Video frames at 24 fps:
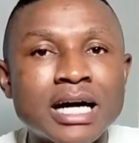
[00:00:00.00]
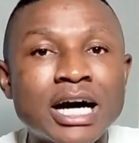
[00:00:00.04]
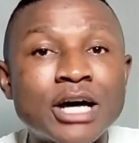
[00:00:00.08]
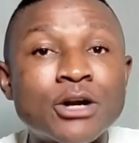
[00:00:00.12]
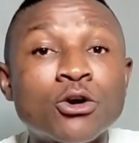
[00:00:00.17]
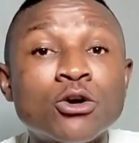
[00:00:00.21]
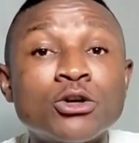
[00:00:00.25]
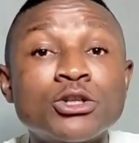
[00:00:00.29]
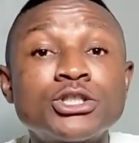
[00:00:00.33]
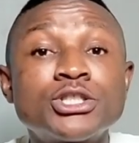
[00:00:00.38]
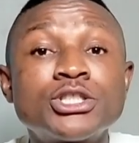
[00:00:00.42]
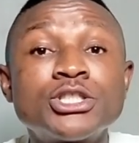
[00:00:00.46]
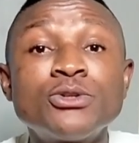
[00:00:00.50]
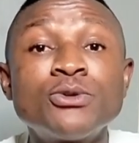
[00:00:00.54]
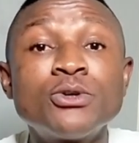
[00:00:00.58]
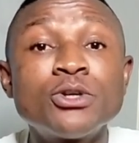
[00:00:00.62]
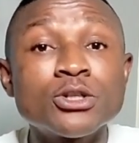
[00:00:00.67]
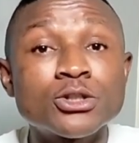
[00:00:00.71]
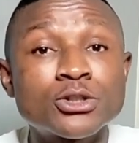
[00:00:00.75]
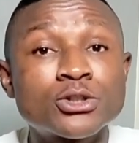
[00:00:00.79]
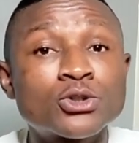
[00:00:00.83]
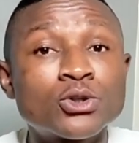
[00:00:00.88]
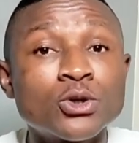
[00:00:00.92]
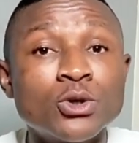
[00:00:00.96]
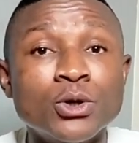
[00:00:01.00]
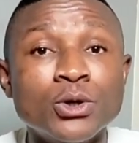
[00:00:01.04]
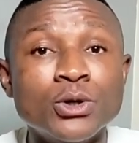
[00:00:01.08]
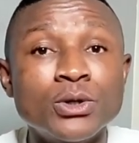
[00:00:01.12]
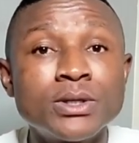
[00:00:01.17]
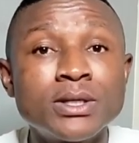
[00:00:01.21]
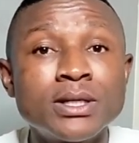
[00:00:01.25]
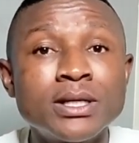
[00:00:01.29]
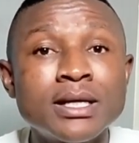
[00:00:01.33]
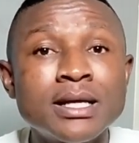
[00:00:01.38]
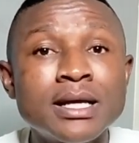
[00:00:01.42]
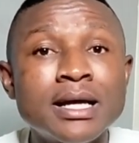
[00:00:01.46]
An unserious
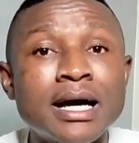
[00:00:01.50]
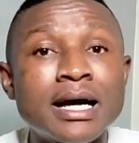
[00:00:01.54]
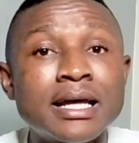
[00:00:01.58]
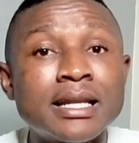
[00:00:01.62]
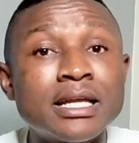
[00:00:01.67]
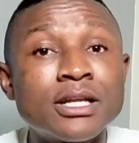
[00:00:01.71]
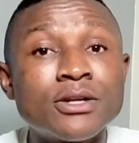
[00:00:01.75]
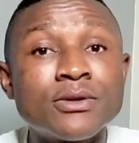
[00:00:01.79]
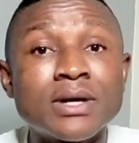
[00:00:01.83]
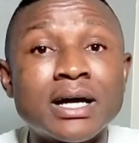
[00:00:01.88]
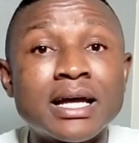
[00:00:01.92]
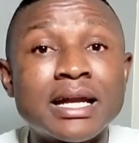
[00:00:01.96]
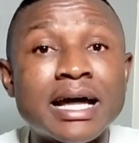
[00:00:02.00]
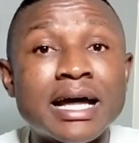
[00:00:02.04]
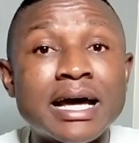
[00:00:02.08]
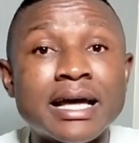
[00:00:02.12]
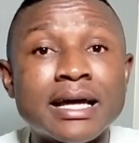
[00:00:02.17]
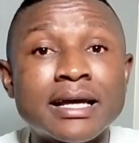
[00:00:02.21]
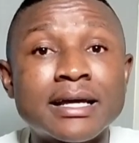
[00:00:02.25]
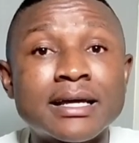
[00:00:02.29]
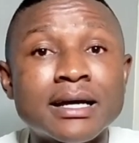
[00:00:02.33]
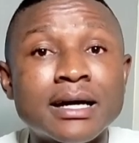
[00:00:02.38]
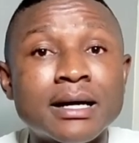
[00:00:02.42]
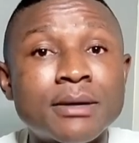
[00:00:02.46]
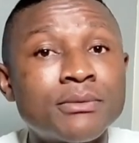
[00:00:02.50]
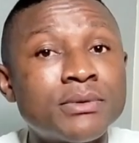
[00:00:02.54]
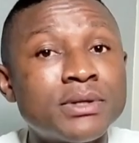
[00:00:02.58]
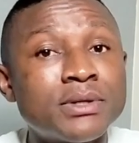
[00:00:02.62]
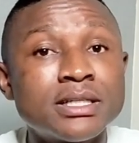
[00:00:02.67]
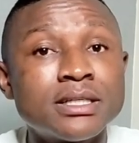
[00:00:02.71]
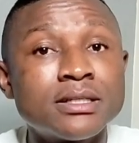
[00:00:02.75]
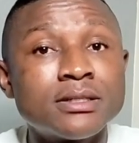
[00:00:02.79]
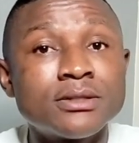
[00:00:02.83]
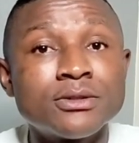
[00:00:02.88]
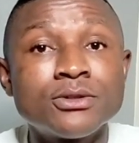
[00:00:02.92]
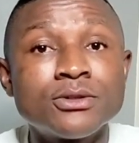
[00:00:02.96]
tone, and then you are like, I'm
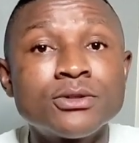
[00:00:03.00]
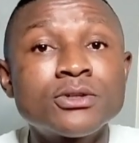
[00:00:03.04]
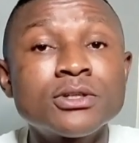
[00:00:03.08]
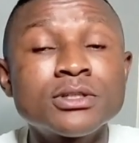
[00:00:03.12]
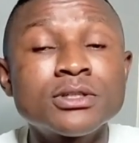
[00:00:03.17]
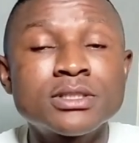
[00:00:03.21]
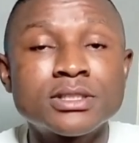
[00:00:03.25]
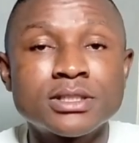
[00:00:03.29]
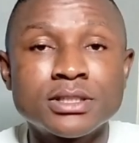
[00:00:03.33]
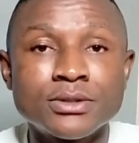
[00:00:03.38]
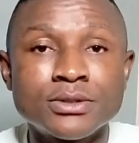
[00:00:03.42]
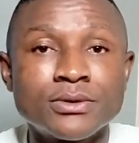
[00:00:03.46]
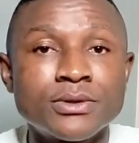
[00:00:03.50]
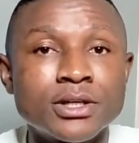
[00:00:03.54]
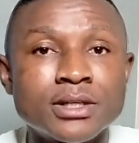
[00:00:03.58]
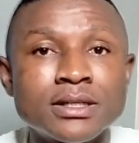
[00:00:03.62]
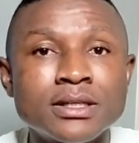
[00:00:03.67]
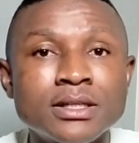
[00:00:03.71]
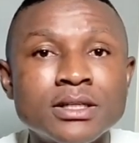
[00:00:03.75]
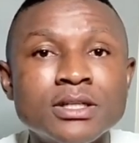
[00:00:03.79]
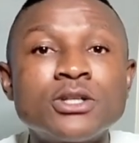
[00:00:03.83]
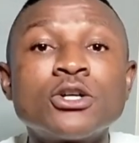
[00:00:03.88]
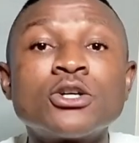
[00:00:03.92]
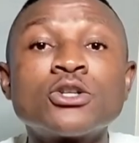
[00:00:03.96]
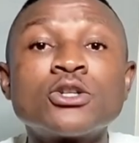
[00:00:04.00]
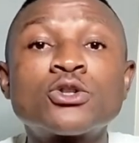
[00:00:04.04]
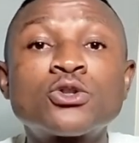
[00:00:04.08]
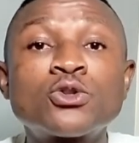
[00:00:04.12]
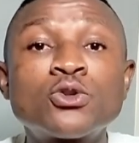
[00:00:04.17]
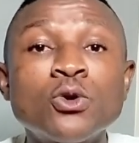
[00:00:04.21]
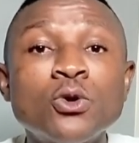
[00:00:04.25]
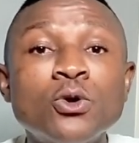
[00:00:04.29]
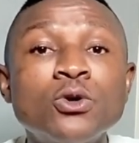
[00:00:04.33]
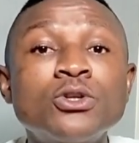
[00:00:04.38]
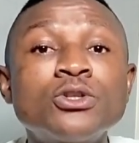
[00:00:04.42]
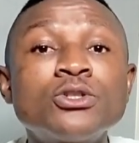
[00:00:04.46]
really, you're not serious. Your
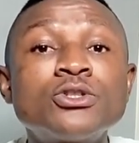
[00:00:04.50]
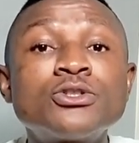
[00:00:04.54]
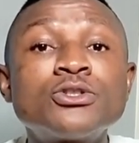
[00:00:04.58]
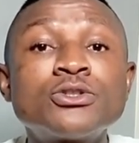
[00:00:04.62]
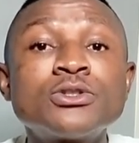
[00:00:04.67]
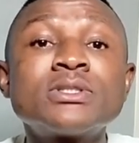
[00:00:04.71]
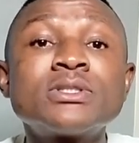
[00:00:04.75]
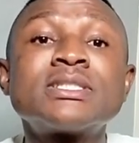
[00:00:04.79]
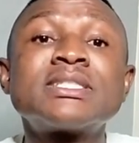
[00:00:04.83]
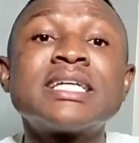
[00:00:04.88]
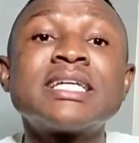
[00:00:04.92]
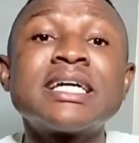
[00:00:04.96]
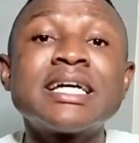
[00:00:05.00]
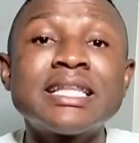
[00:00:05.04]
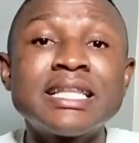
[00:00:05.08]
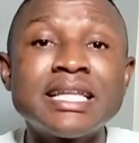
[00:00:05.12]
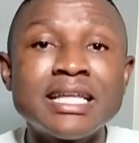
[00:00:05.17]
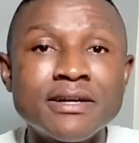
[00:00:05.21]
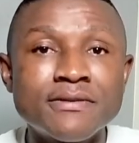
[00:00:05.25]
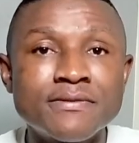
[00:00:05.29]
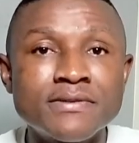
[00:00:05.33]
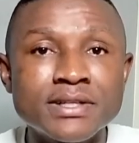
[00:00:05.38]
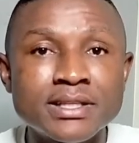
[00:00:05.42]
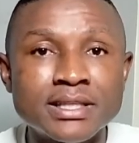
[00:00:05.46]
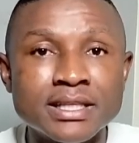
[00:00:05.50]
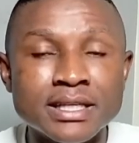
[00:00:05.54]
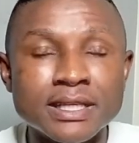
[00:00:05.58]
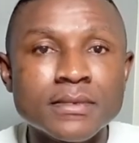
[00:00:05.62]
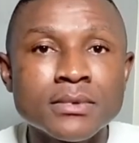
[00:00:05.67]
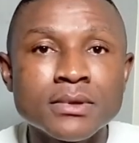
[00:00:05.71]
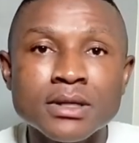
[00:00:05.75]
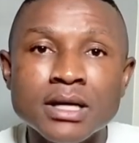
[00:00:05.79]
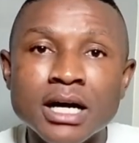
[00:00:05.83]
tone should tell everything.